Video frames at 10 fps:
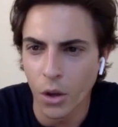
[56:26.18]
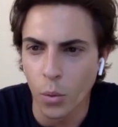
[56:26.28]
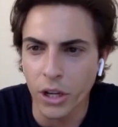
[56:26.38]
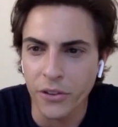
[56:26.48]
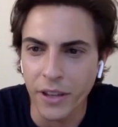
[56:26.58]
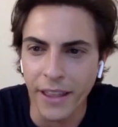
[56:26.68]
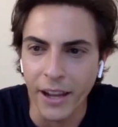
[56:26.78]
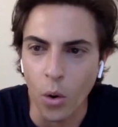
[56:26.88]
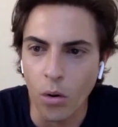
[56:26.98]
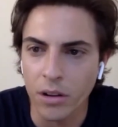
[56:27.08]
you said
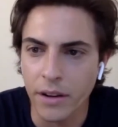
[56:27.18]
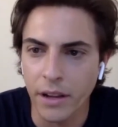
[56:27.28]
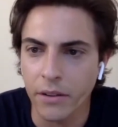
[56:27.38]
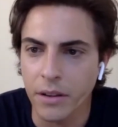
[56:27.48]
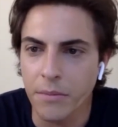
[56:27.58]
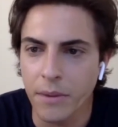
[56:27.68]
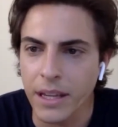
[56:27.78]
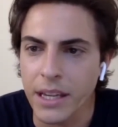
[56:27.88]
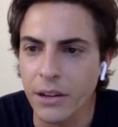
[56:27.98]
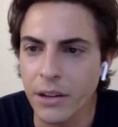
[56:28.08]
like ordinary
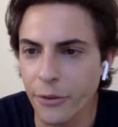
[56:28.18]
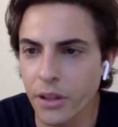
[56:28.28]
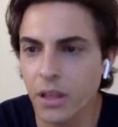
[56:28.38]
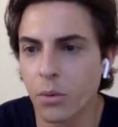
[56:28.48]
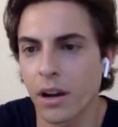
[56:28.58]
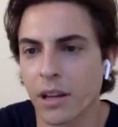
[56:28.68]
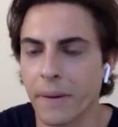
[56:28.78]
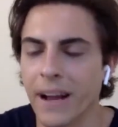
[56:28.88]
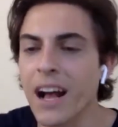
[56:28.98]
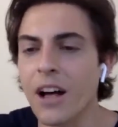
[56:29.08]
men freely walk
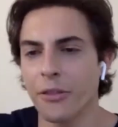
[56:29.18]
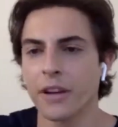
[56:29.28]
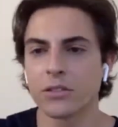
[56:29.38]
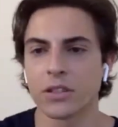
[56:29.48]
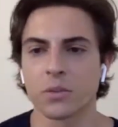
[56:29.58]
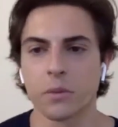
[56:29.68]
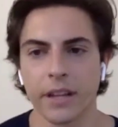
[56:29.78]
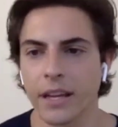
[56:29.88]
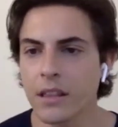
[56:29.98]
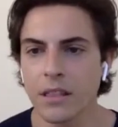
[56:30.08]
about there, just one
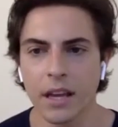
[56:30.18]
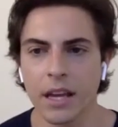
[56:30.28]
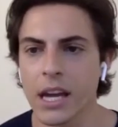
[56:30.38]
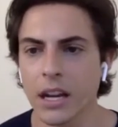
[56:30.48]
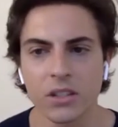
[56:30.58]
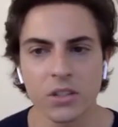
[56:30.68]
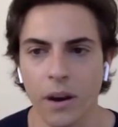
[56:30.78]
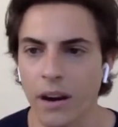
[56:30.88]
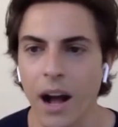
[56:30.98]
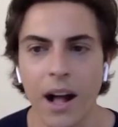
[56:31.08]
day and then I
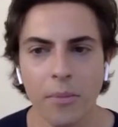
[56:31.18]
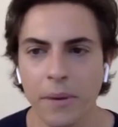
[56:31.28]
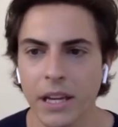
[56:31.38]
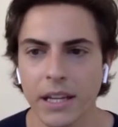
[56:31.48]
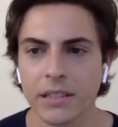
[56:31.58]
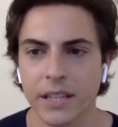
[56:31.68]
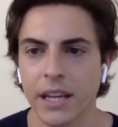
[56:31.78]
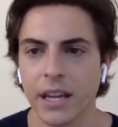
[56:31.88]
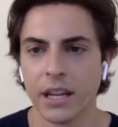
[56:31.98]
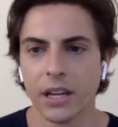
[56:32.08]
swear I'll be
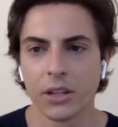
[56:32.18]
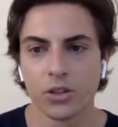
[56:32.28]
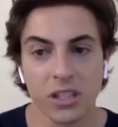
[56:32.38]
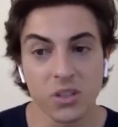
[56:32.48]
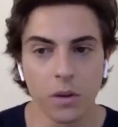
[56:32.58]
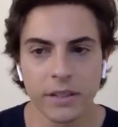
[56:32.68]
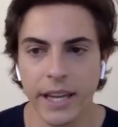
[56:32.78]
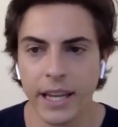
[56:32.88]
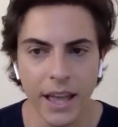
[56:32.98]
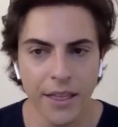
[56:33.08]
content. Just one
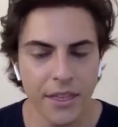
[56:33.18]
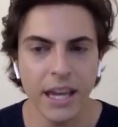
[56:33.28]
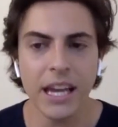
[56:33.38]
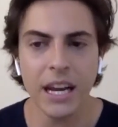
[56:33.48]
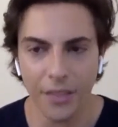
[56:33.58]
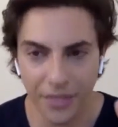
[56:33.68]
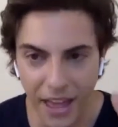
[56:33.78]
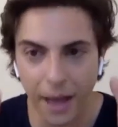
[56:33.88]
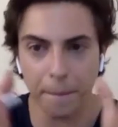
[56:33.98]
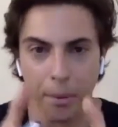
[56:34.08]
day and then
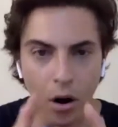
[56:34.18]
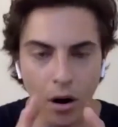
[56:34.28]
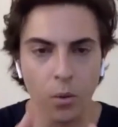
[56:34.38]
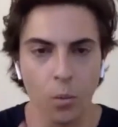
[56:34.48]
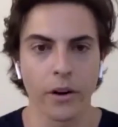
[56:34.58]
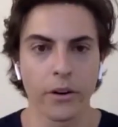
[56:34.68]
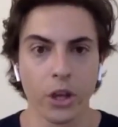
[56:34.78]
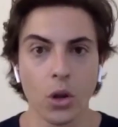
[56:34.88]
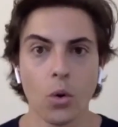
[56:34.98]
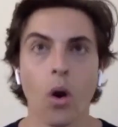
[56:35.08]
that part where
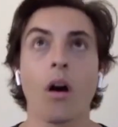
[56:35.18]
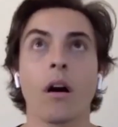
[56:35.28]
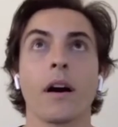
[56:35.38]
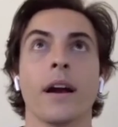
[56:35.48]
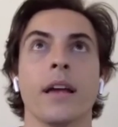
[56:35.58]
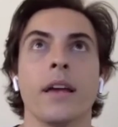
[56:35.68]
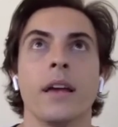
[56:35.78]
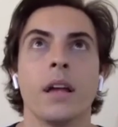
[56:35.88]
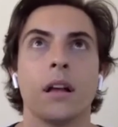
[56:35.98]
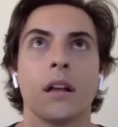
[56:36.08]
you are
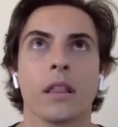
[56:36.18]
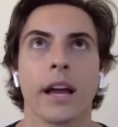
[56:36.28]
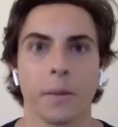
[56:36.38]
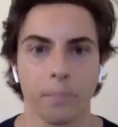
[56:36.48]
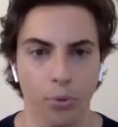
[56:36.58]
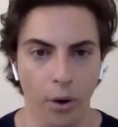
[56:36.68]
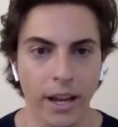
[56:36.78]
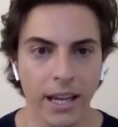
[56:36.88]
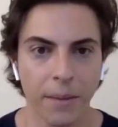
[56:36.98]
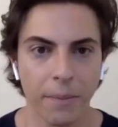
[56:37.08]
like
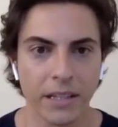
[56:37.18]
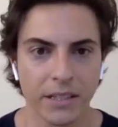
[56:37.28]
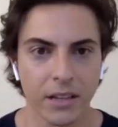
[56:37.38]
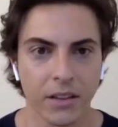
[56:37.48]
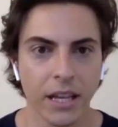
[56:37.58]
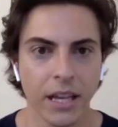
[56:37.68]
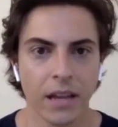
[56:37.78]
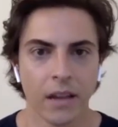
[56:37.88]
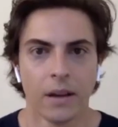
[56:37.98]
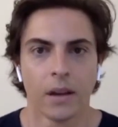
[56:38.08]
praying basically,
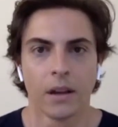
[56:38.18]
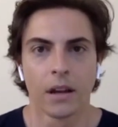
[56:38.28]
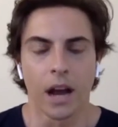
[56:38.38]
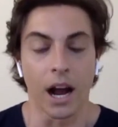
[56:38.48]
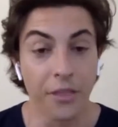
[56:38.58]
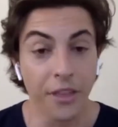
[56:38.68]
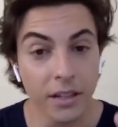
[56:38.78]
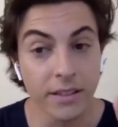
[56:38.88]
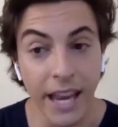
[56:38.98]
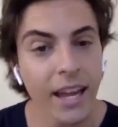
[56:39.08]
I think
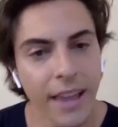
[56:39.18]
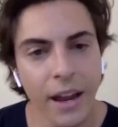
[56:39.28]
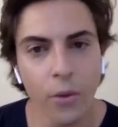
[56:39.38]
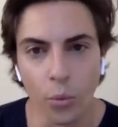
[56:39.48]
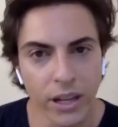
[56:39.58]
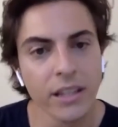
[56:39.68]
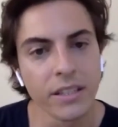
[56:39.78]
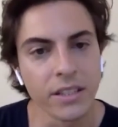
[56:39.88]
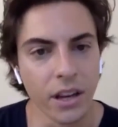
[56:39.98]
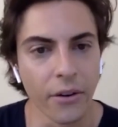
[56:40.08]
take that really
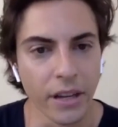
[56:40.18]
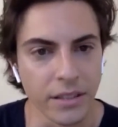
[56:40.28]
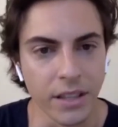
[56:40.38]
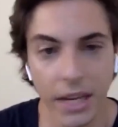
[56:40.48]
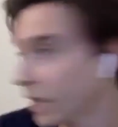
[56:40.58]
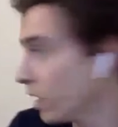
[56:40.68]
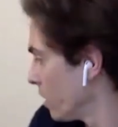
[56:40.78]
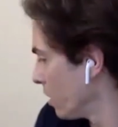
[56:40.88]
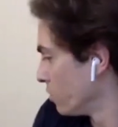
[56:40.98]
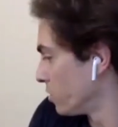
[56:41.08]
seriously.
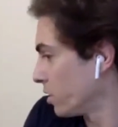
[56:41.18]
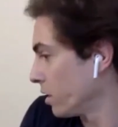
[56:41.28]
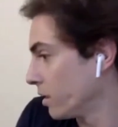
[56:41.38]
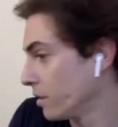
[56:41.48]
Oh shit.